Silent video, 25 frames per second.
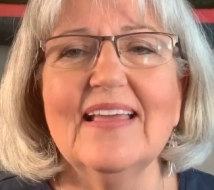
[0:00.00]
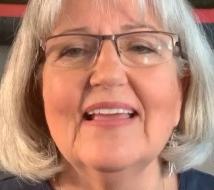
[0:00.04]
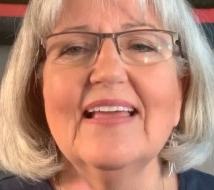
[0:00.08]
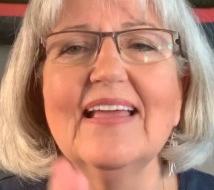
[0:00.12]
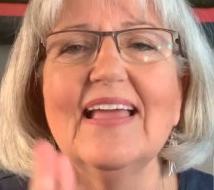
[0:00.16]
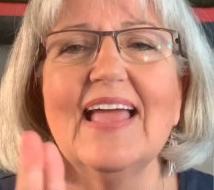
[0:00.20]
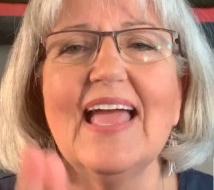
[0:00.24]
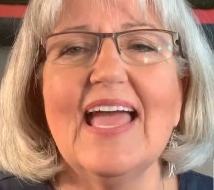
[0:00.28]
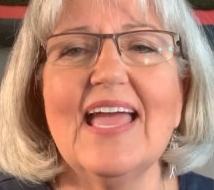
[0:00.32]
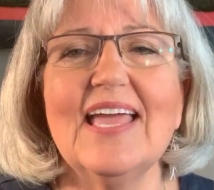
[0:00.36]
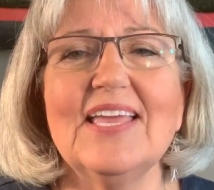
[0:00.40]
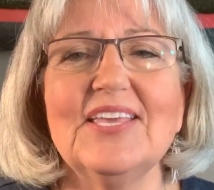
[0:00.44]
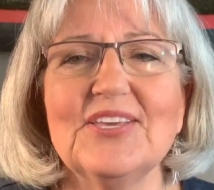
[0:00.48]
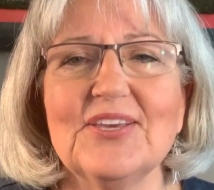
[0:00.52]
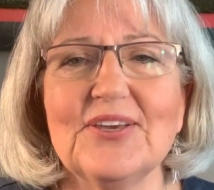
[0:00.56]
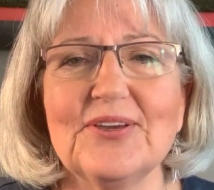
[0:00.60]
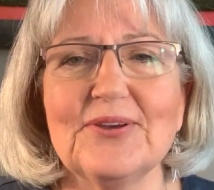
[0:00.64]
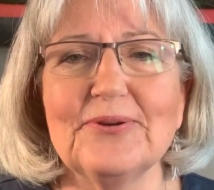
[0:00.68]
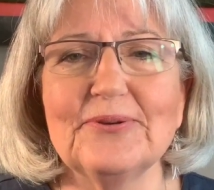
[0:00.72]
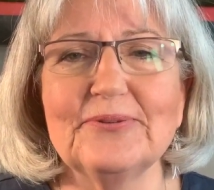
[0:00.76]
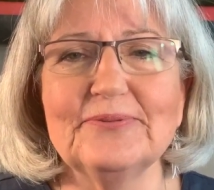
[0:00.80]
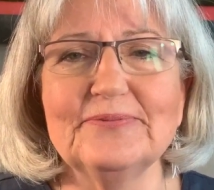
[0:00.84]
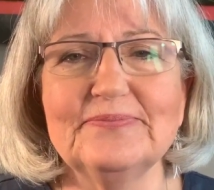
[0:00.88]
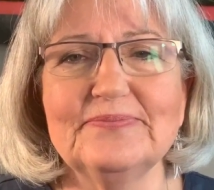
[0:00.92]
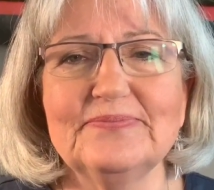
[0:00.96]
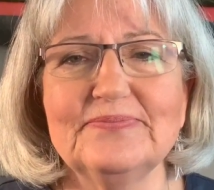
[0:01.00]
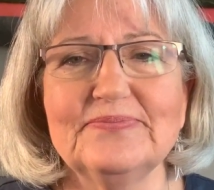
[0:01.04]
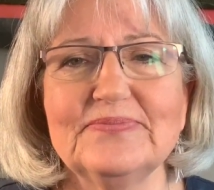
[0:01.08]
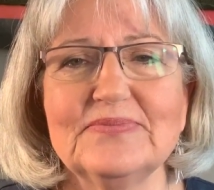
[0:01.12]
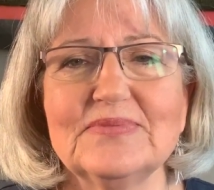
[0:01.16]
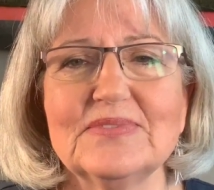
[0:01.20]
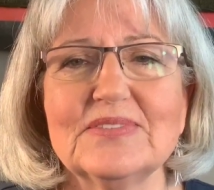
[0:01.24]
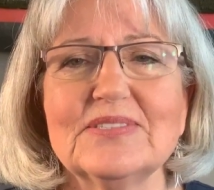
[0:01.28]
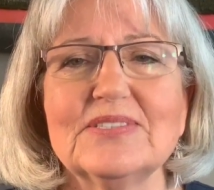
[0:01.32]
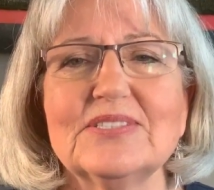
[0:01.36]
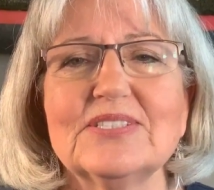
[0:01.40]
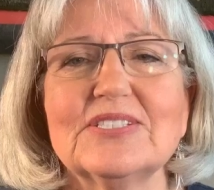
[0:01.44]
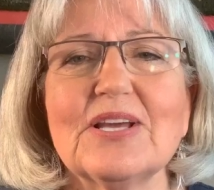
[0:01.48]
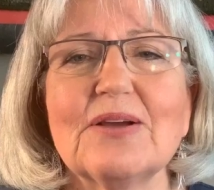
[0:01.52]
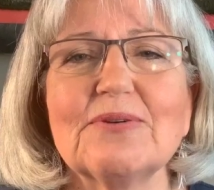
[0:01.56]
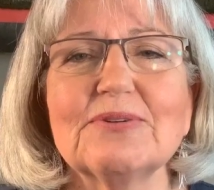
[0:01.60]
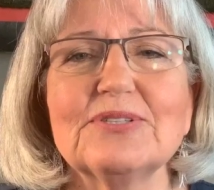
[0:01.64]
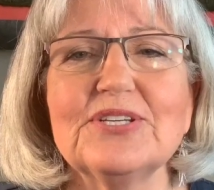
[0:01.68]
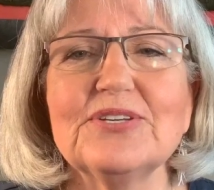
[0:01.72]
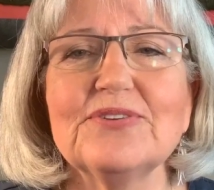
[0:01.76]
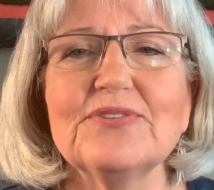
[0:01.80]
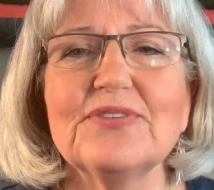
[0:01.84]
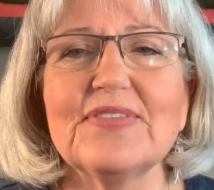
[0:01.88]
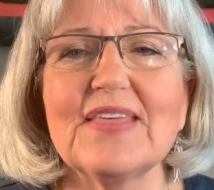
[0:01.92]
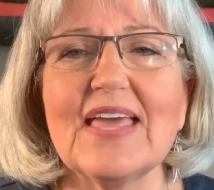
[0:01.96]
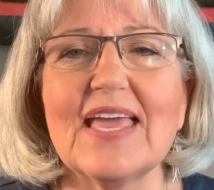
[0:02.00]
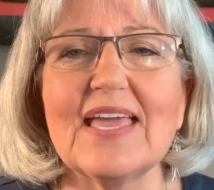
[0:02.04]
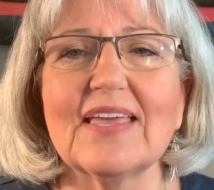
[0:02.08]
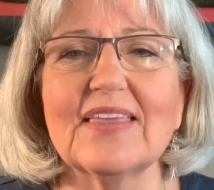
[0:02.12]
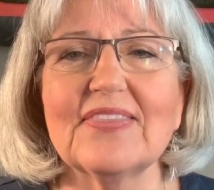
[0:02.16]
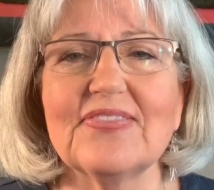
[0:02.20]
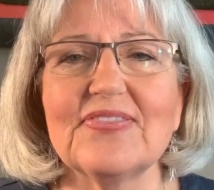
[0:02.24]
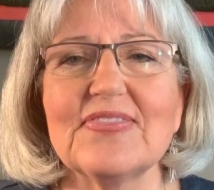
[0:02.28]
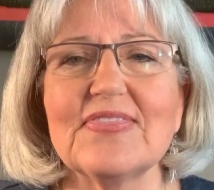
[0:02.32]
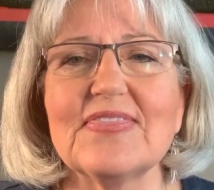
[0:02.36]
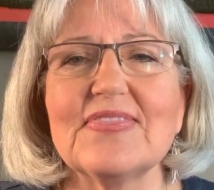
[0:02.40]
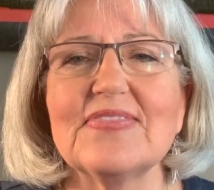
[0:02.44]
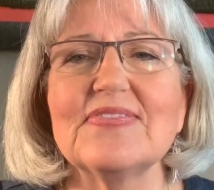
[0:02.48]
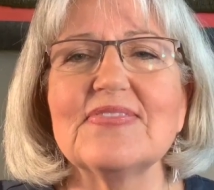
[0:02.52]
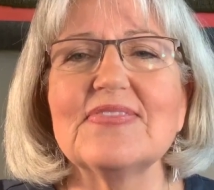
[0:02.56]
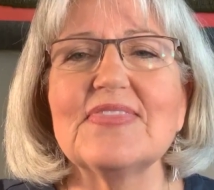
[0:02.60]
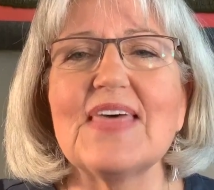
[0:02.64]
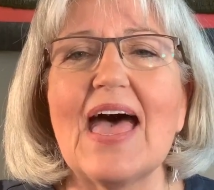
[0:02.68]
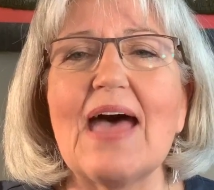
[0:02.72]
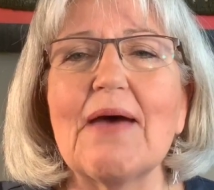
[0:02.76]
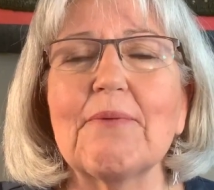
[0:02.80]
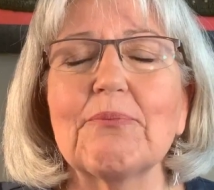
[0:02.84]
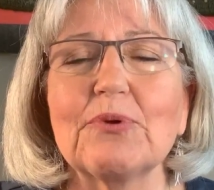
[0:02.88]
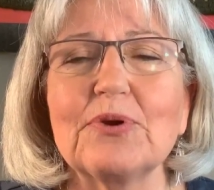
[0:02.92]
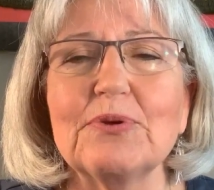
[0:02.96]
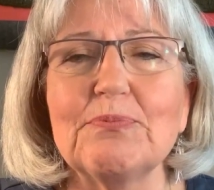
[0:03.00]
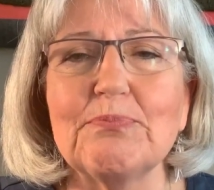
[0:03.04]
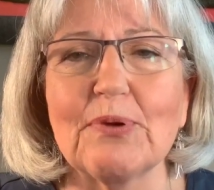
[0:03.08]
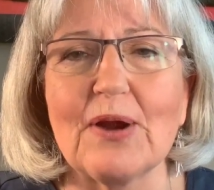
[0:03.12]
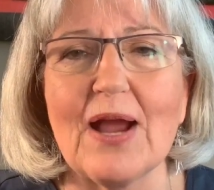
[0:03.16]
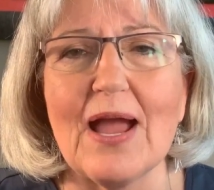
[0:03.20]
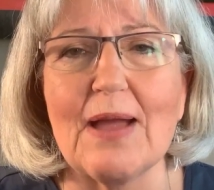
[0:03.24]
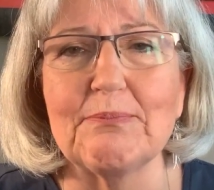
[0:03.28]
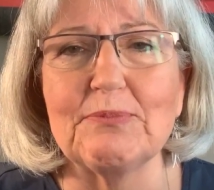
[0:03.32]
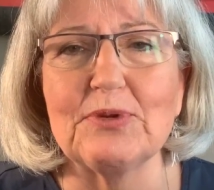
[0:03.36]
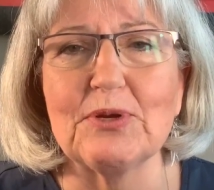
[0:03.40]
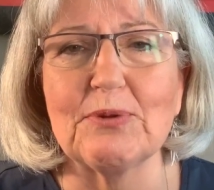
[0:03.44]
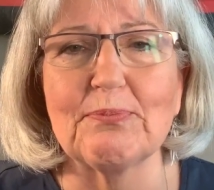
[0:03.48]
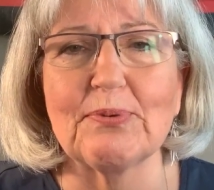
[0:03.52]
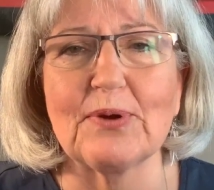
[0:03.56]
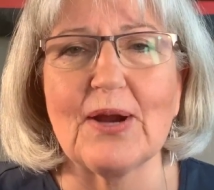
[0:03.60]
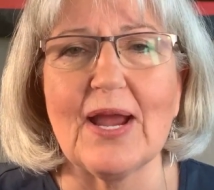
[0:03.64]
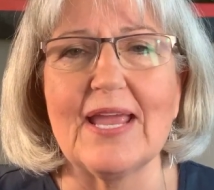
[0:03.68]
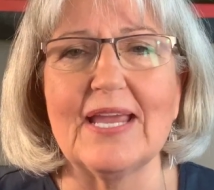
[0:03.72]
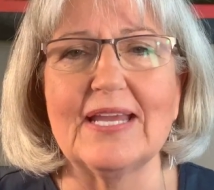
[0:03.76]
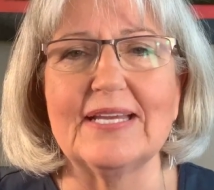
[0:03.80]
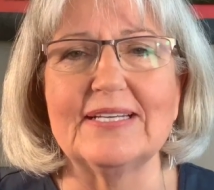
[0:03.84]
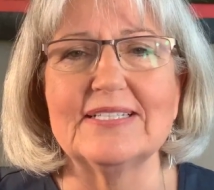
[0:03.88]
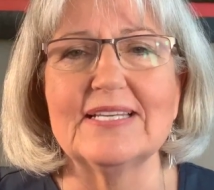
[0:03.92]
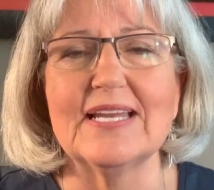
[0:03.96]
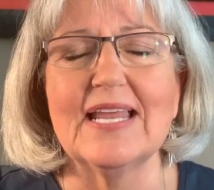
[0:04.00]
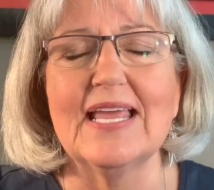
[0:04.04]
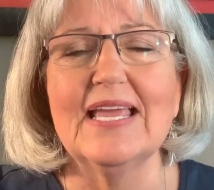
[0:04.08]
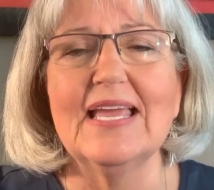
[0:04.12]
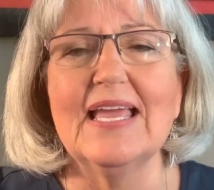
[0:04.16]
Hey you, don't you think that would prime your brain